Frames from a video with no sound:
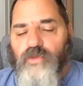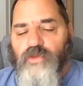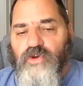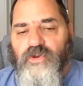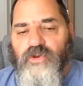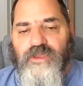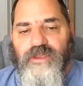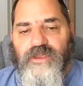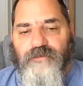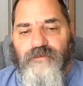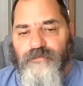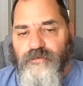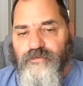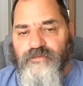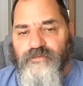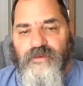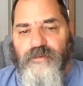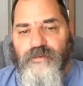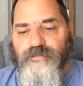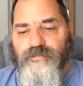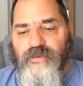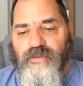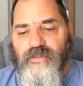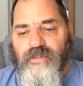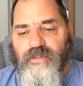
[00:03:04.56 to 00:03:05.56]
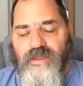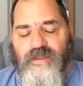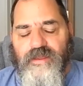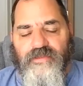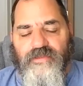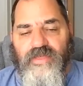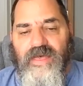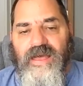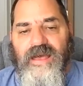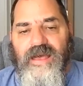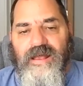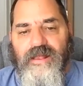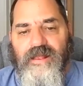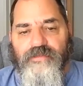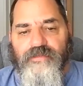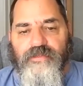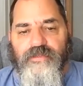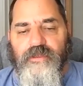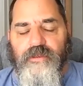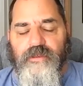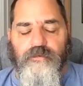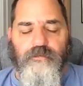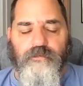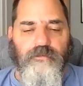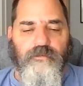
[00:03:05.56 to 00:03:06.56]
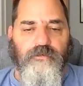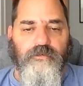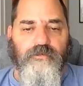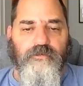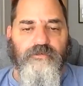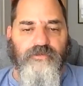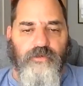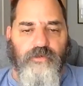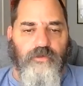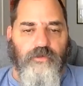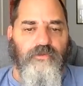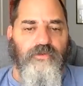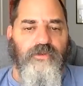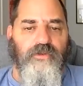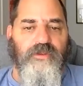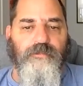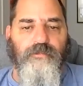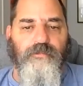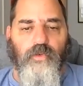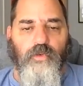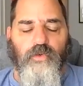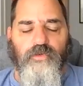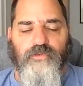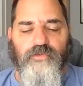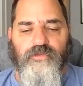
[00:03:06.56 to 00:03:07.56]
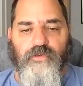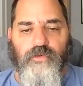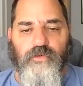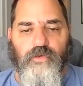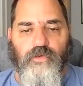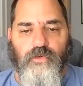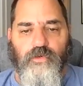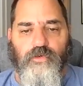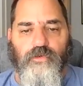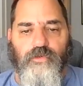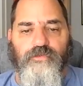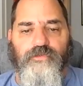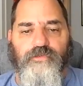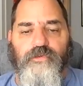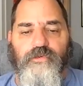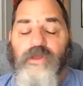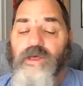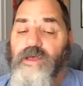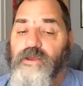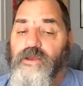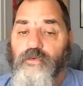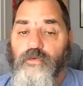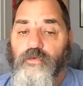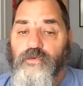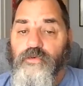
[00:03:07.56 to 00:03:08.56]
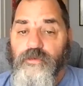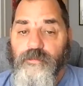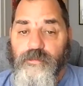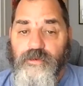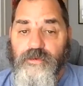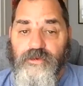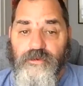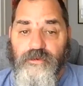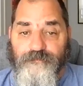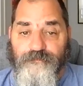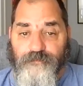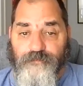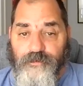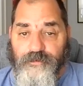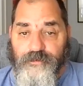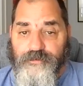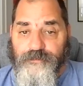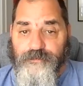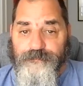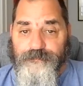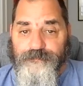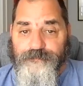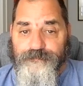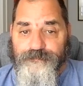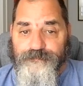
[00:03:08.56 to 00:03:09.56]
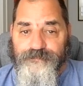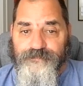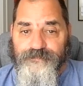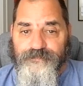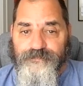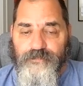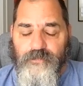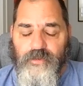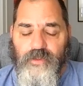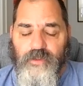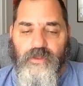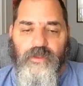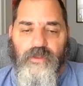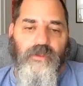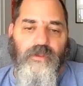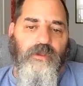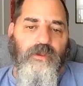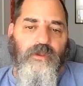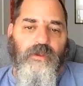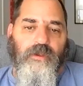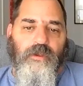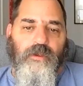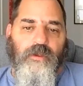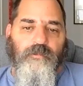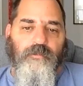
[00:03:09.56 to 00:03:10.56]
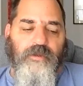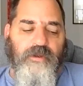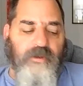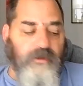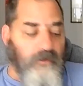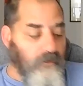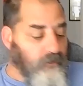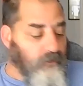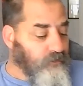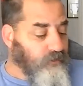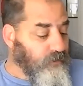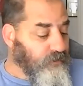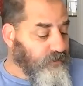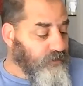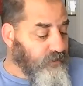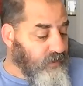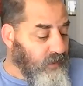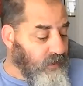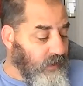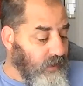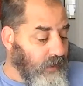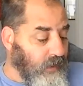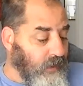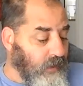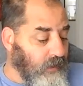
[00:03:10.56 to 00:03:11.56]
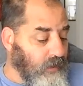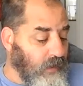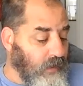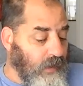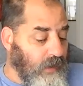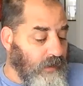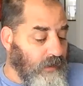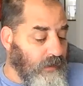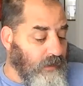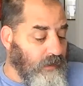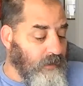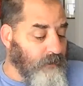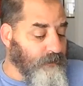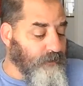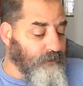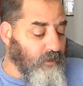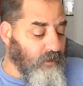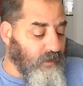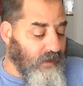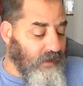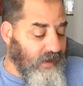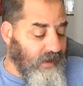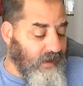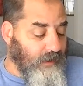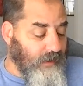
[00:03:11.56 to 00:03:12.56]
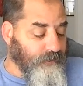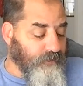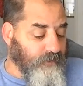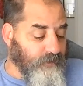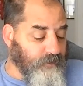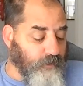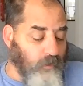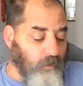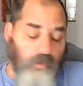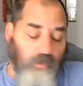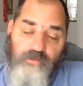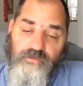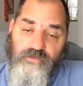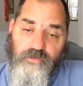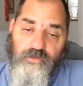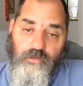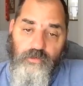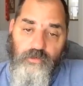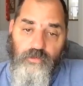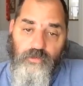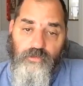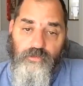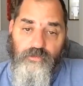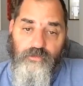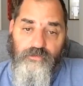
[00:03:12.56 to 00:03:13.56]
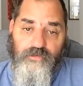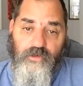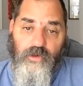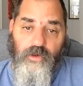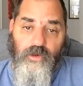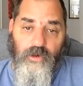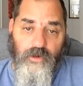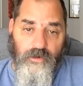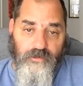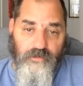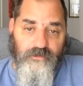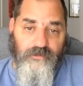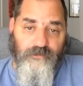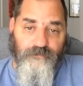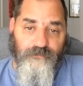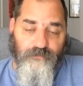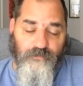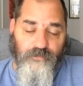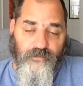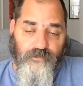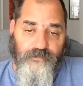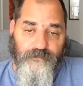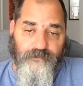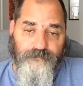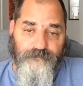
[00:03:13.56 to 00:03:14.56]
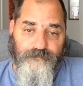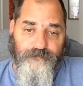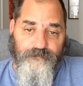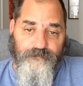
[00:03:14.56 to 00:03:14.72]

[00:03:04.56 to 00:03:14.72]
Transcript: looking for something like that, then certainly boys and girls are not going to be different. But here's the thing uh, perhaps boys and girls are different